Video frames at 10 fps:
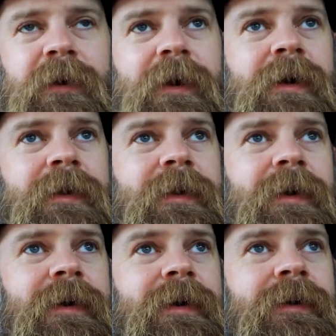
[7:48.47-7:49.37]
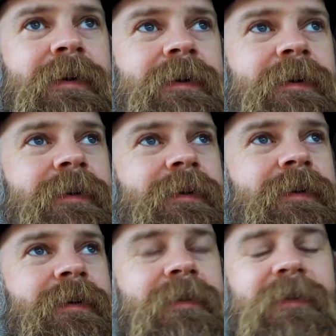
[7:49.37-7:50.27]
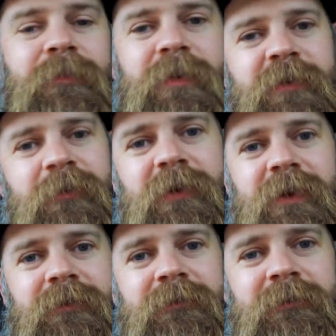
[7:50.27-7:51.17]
and uh, it started pissing me rain.